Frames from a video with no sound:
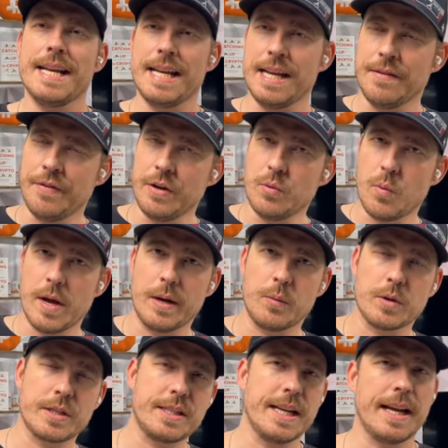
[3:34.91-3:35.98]
even when
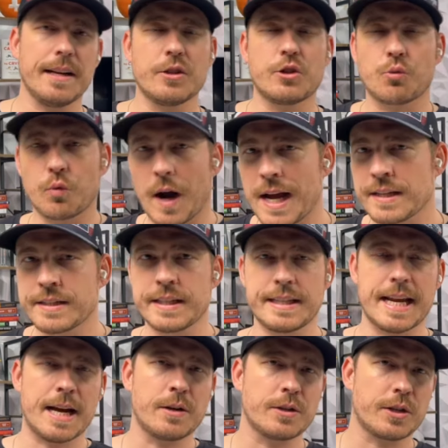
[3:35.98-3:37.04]
we're seeing drastic
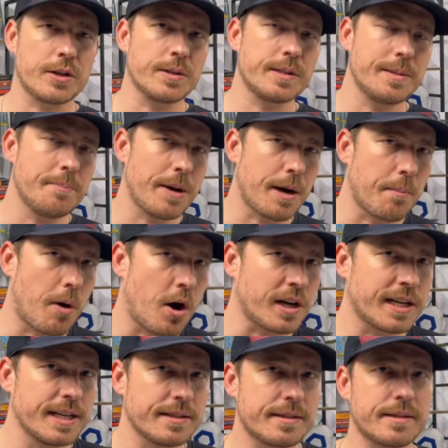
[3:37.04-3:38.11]
downturns in bear
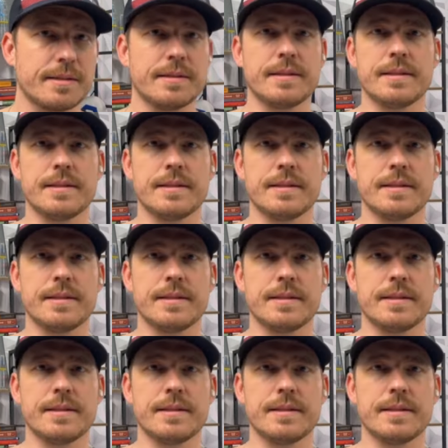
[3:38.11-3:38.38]
markets